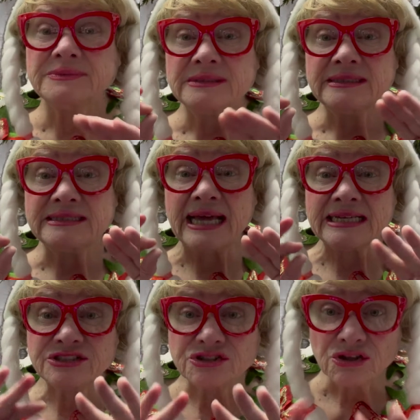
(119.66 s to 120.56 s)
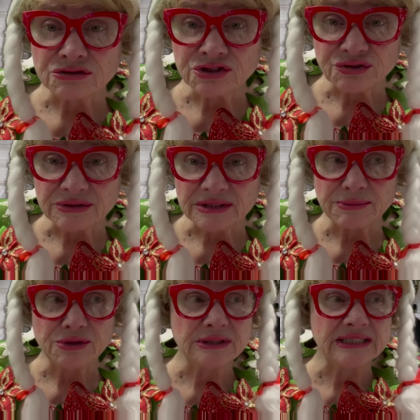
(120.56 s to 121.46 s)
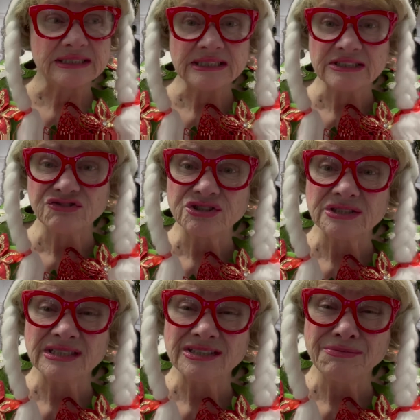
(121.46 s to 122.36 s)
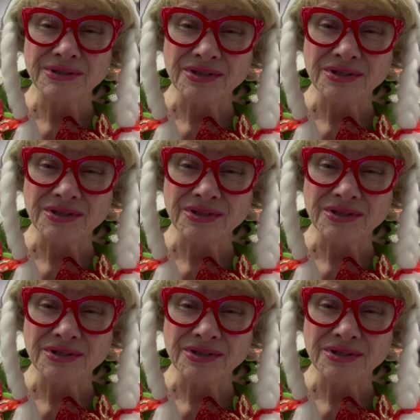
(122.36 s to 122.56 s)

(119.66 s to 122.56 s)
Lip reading: that starts you in the mood because it gives you a little bit of